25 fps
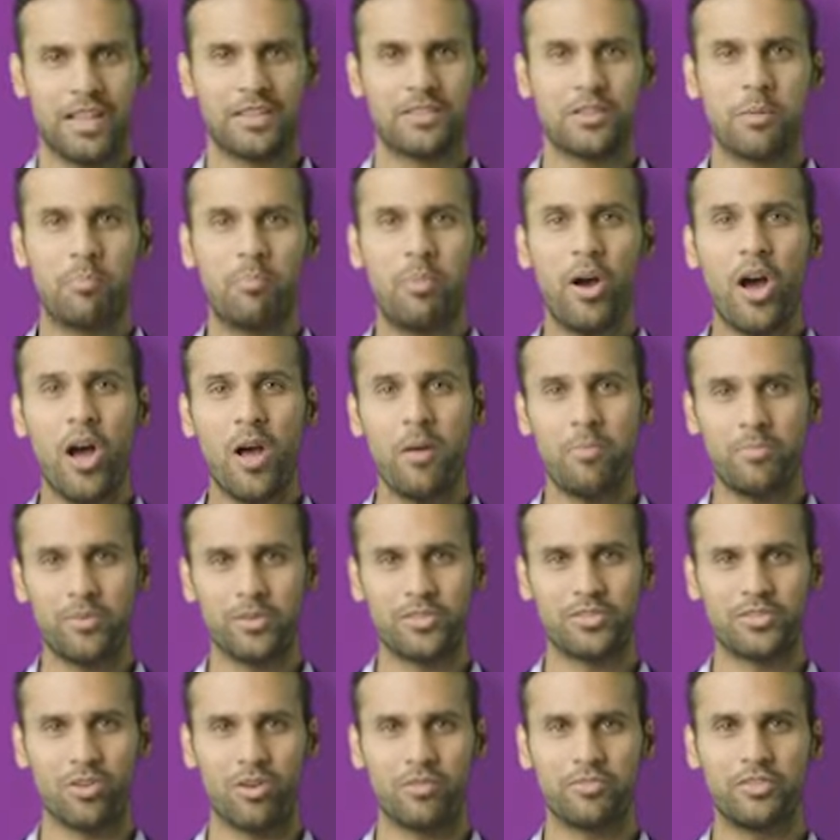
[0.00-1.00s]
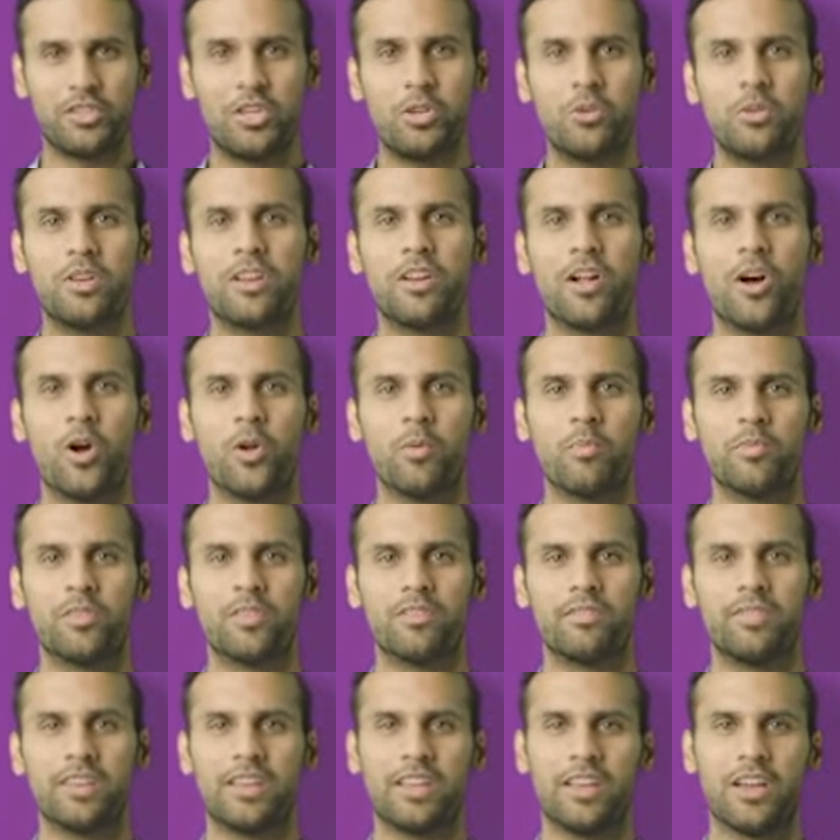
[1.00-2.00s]
The purpose of unit
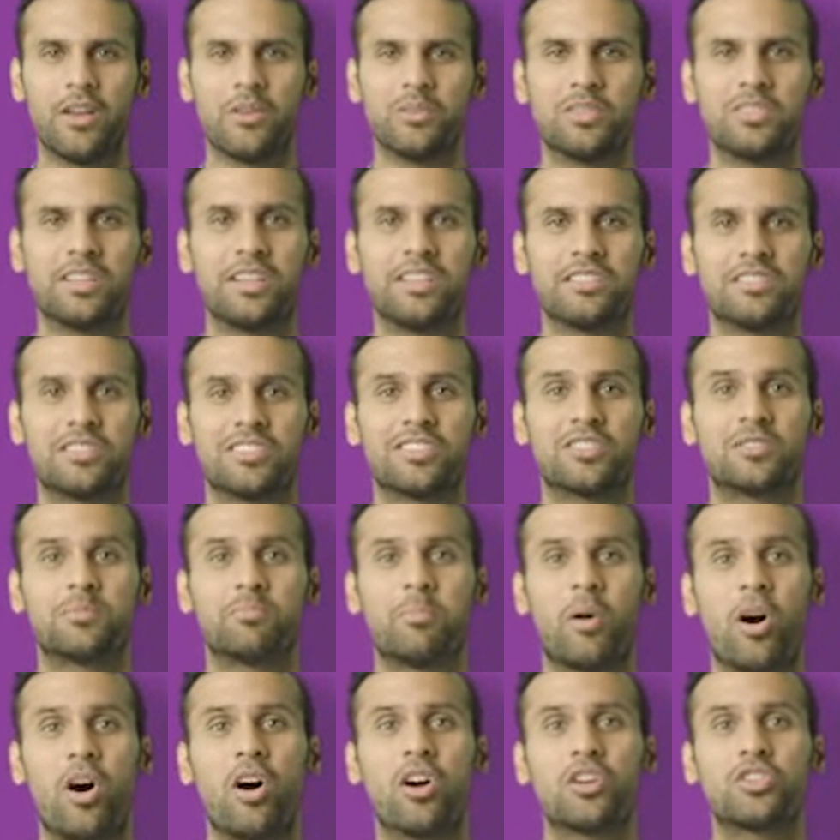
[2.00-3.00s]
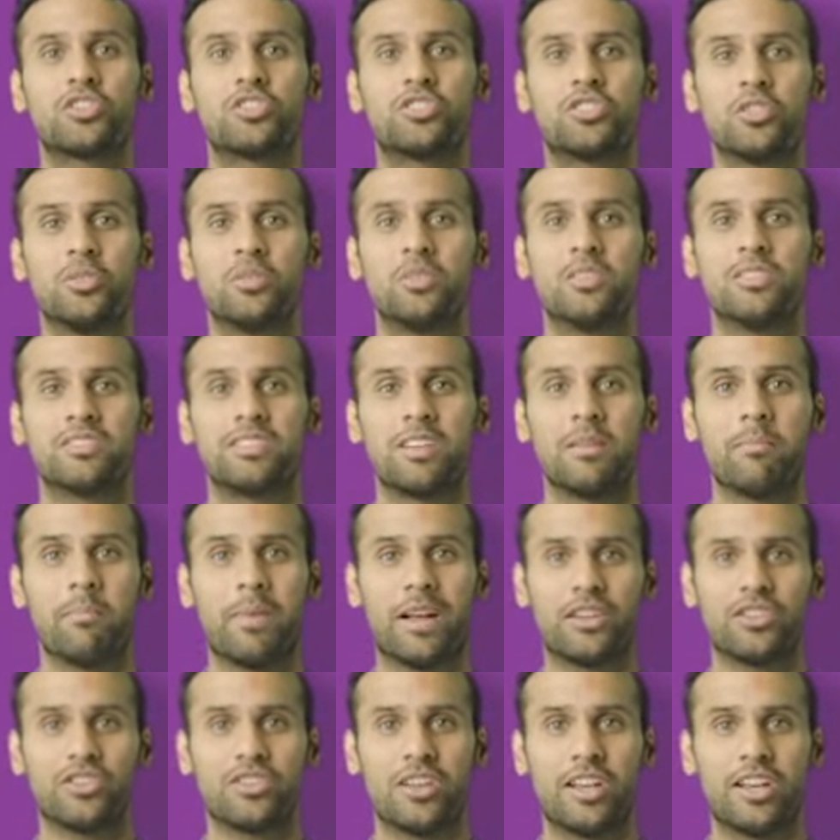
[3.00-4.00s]
opener videos is to spark students'
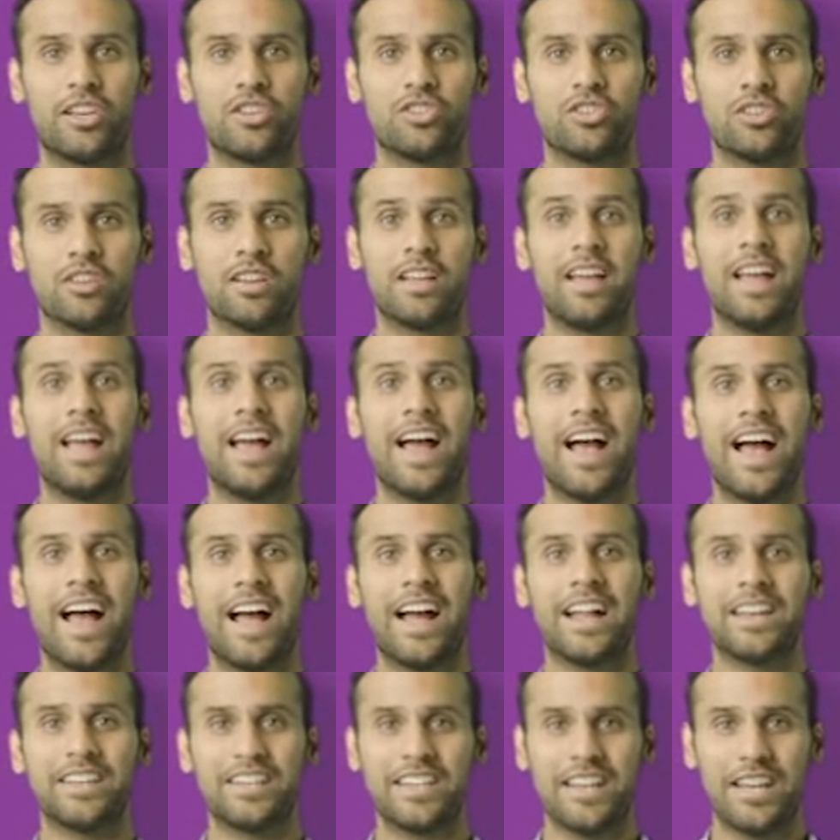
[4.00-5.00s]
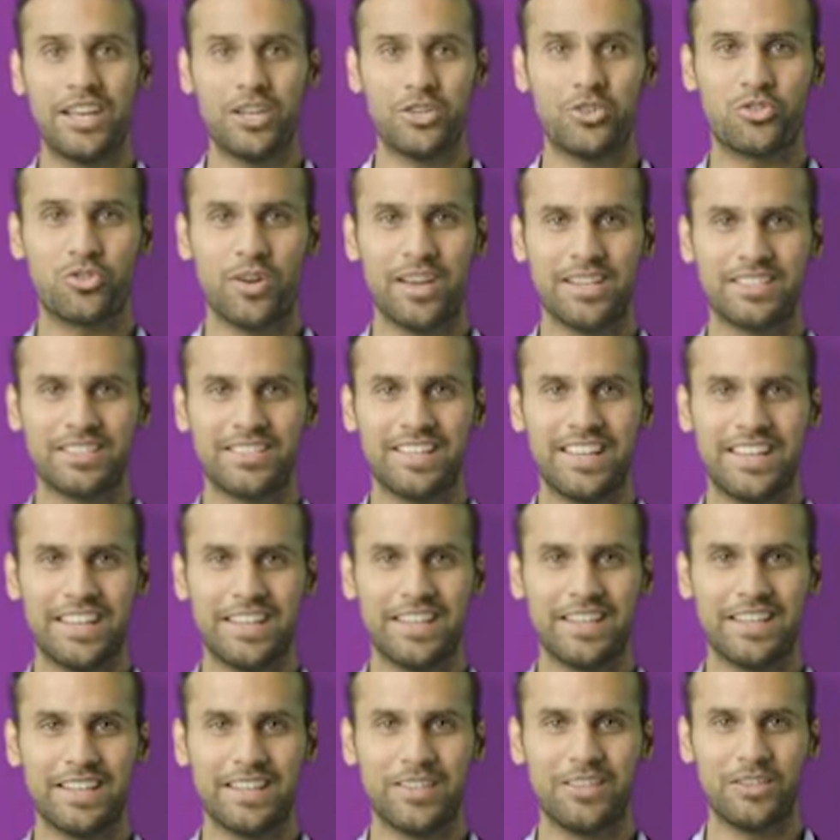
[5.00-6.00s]
imagination and interest
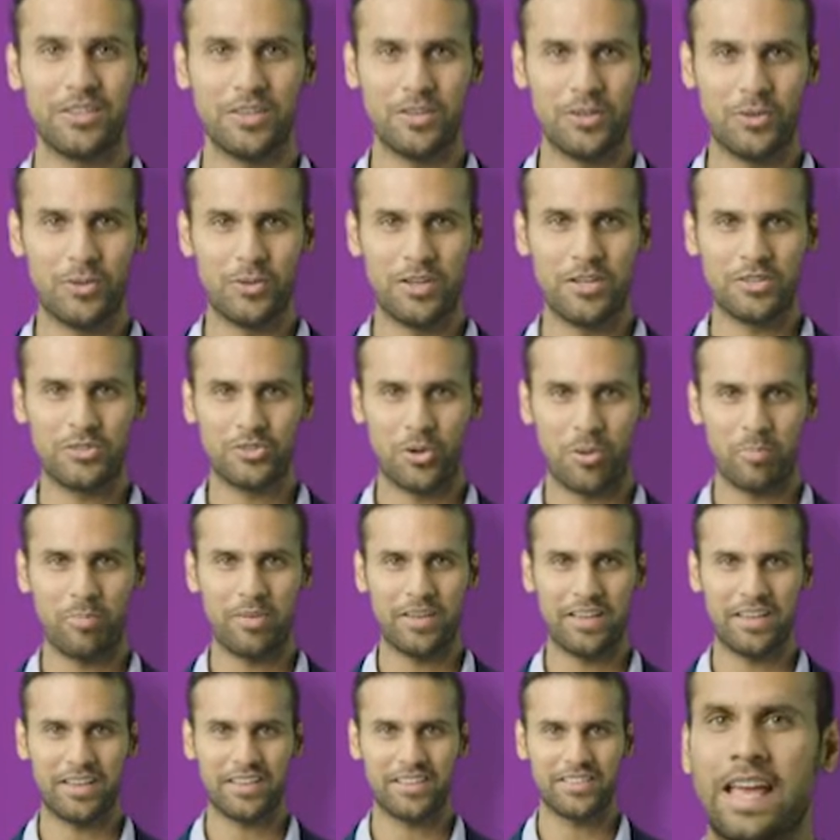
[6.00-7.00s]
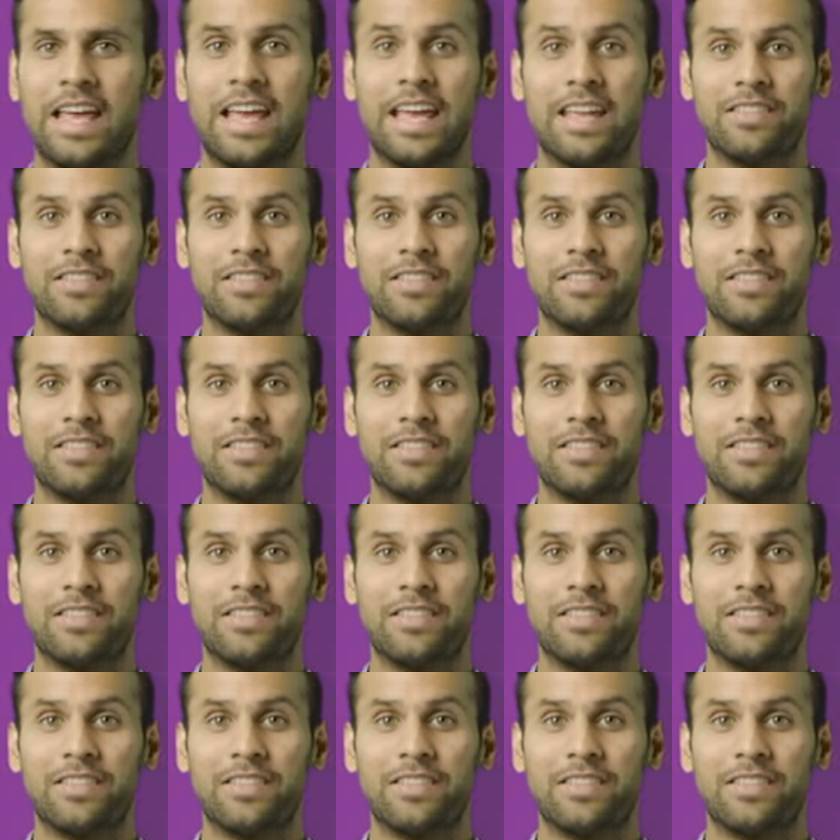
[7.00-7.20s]
in the unit topic.